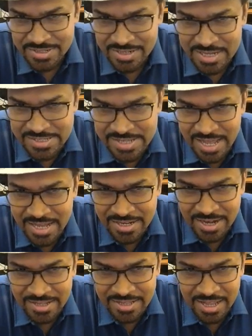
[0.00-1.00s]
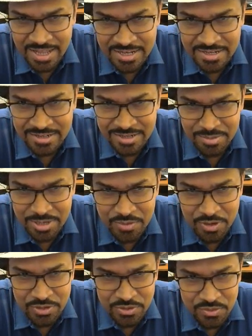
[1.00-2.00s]
less than, greater than, double
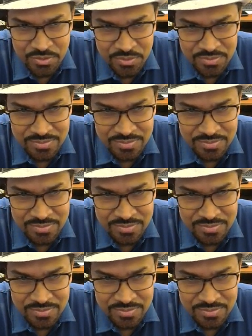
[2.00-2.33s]
equal to,